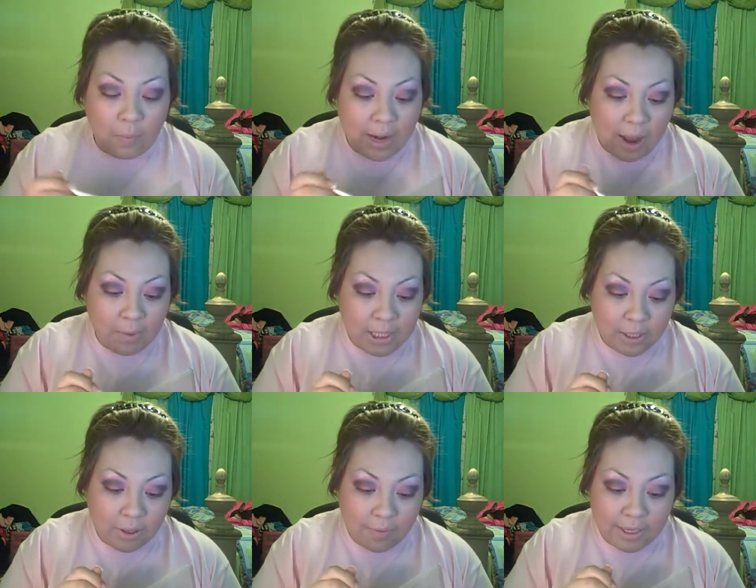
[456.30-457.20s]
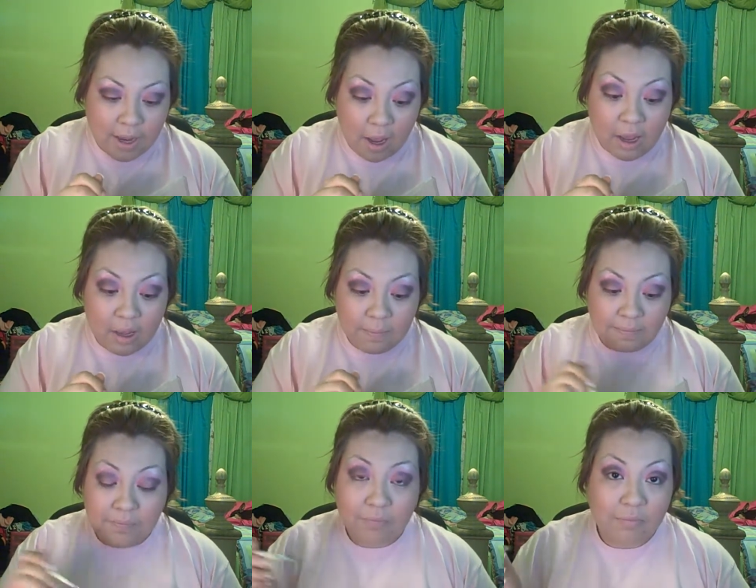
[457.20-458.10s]
when I was growing up,
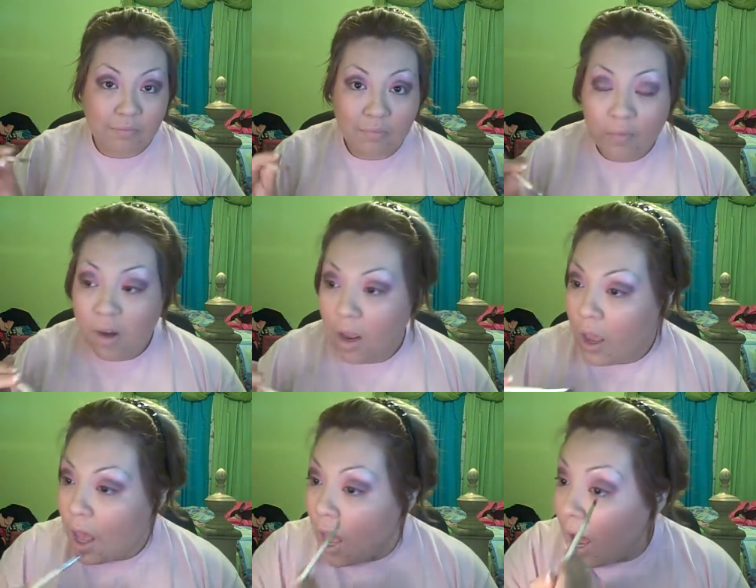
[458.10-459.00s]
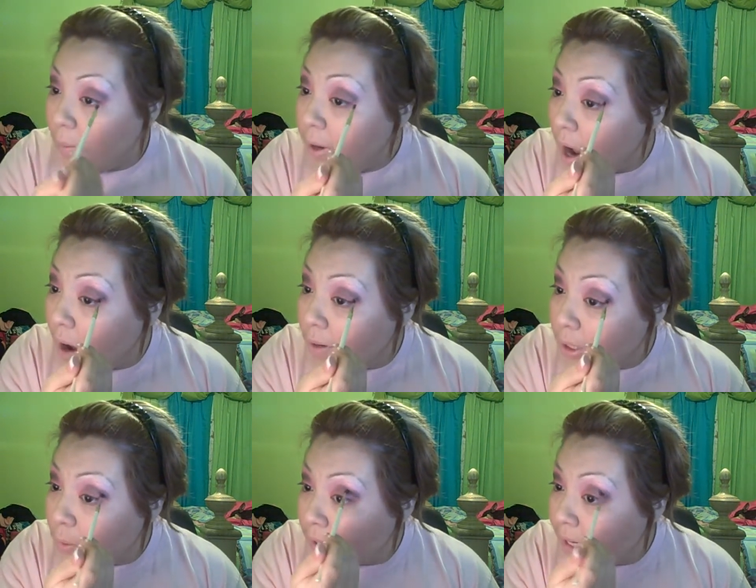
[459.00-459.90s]
I would
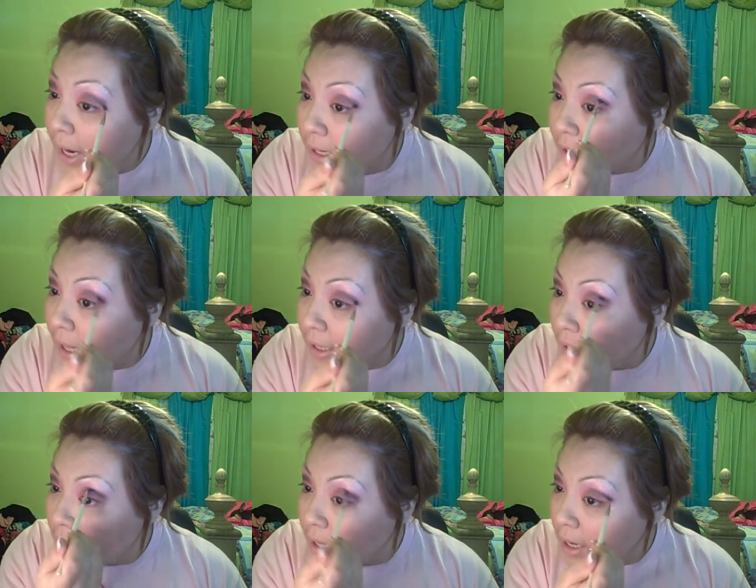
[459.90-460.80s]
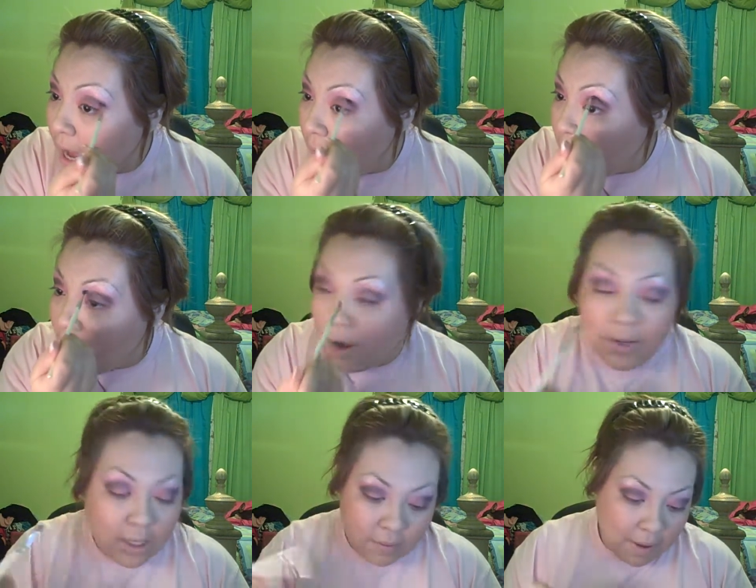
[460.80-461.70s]
always wear colors like this. Like, I would
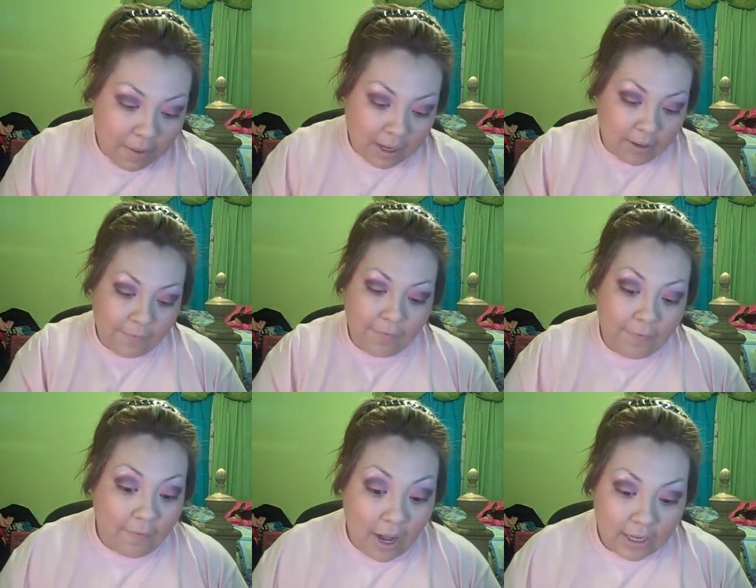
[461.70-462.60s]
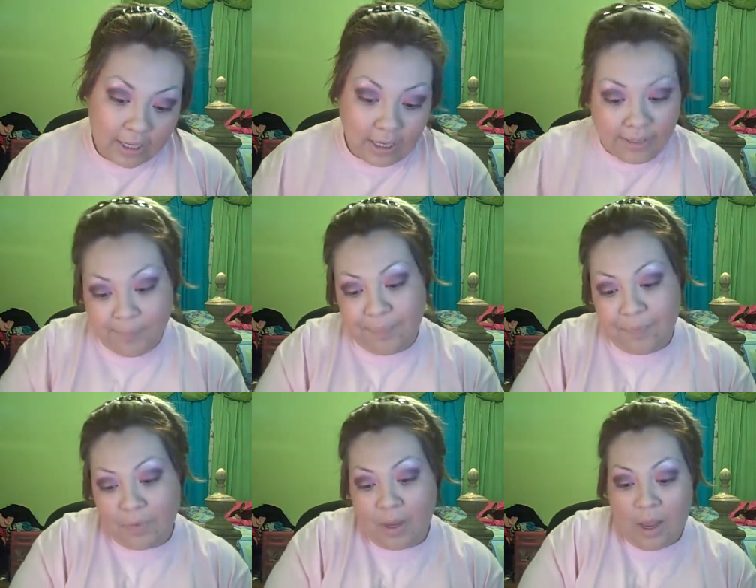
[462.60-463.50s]
always do my makeup funky.
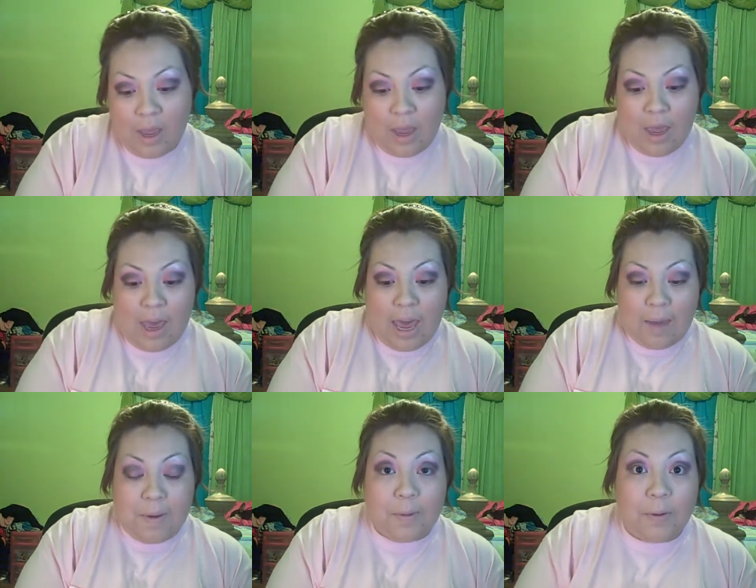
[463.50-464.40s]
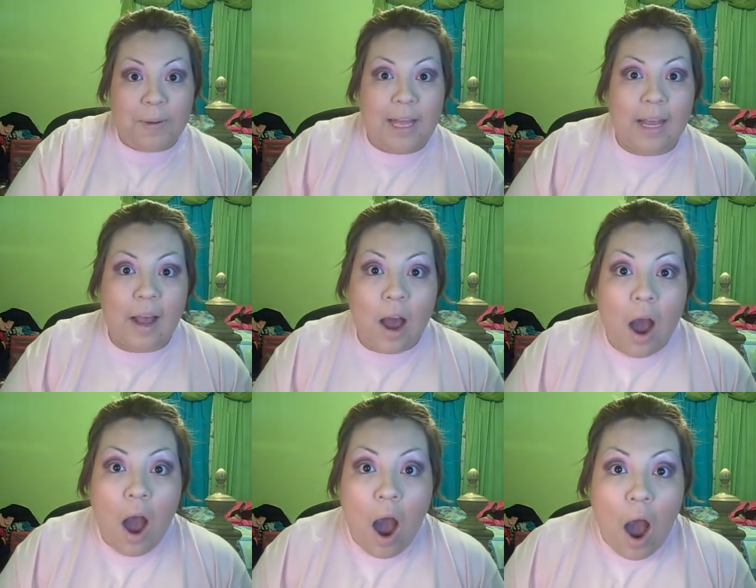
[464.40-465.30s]
And people would be like,
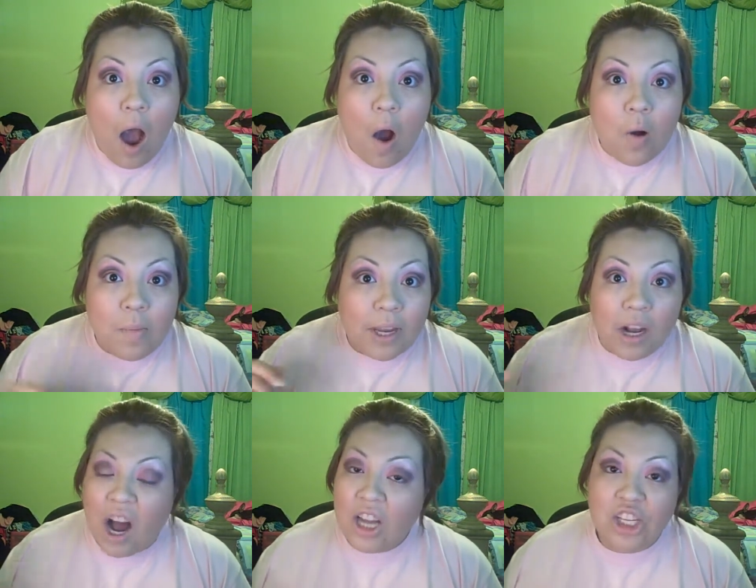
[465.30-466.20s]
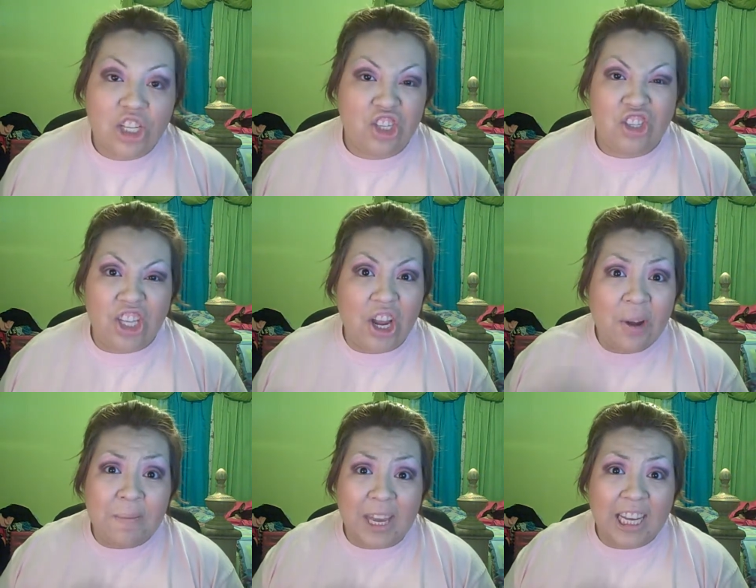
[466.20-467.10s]
oh my gosh, did you see
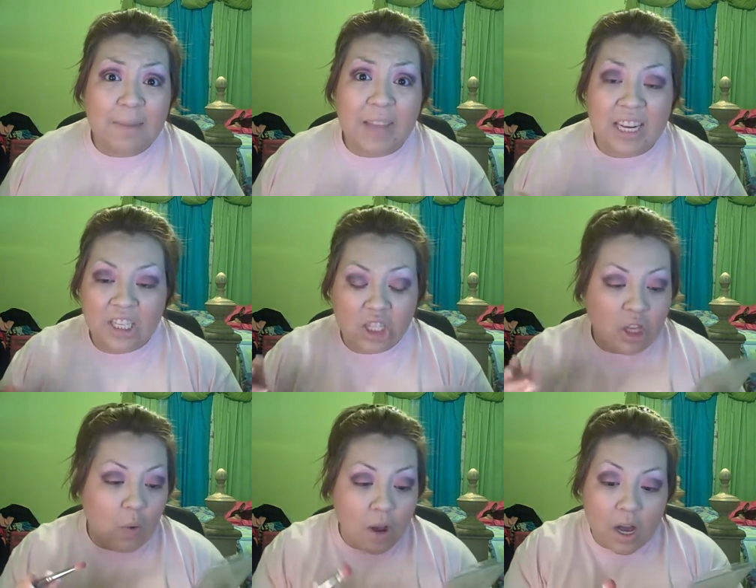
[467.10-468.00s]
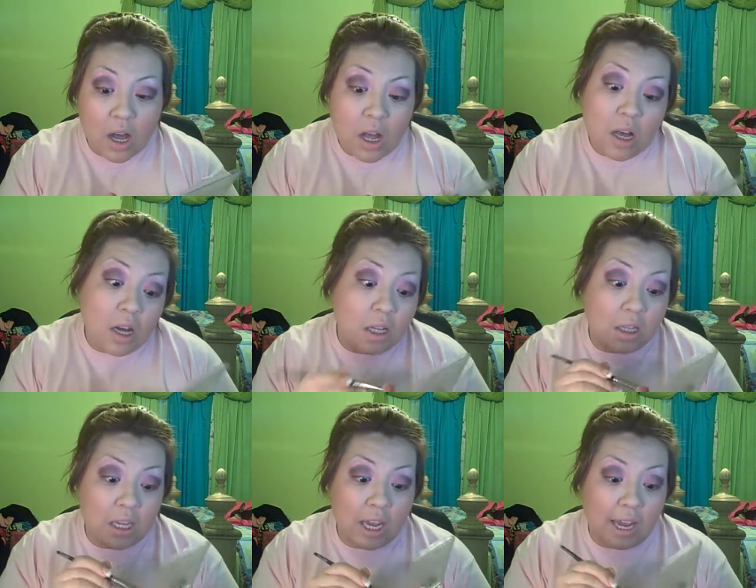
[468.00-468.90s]
her makeup? That is so
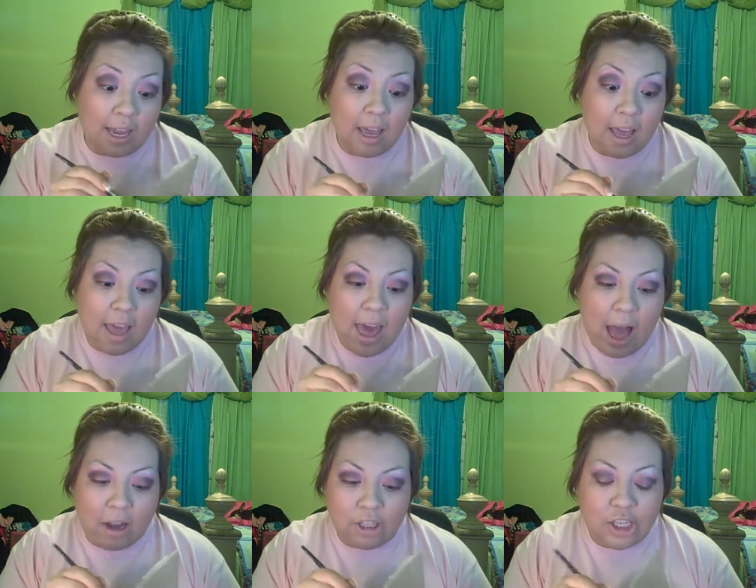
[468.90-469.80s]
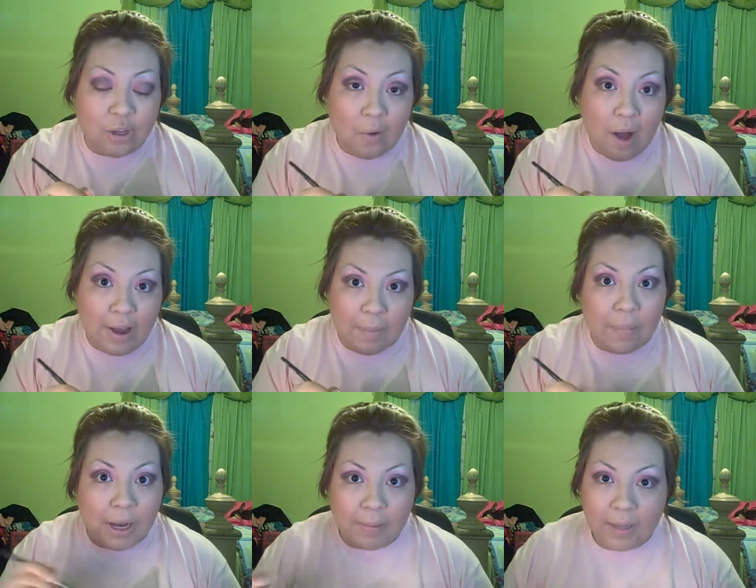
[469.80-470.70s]
ugly. How could you go out in
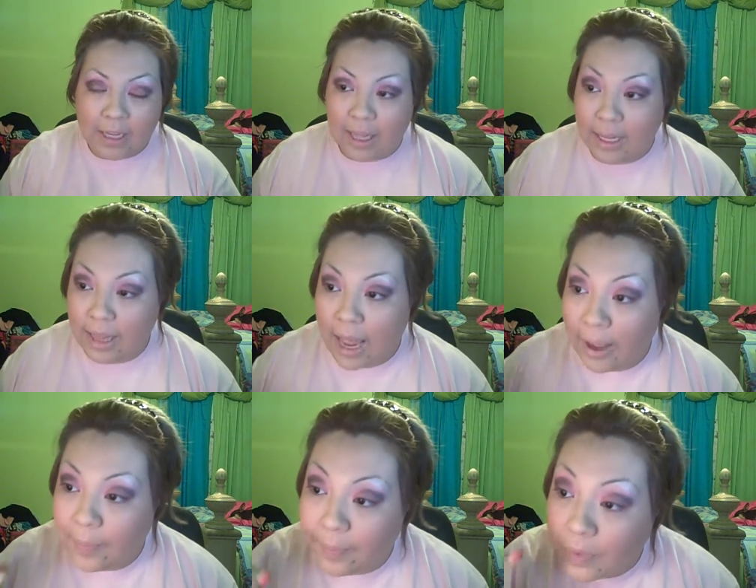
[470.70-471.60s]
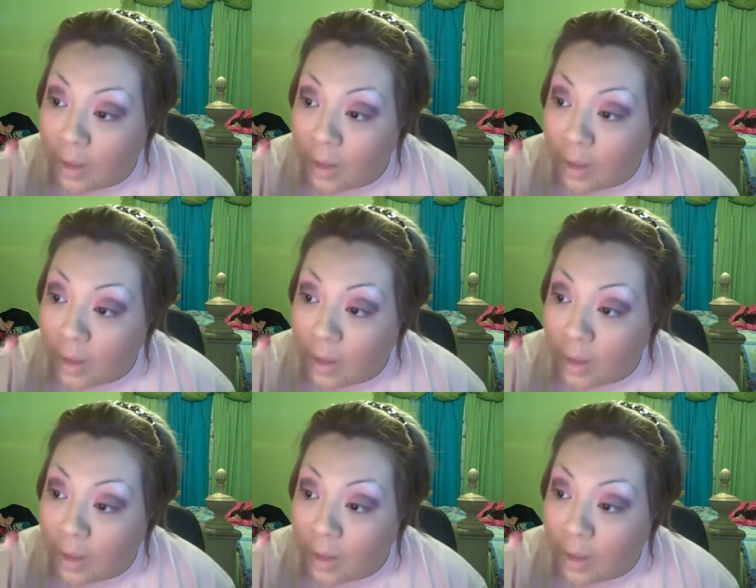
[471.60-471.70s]
public like that?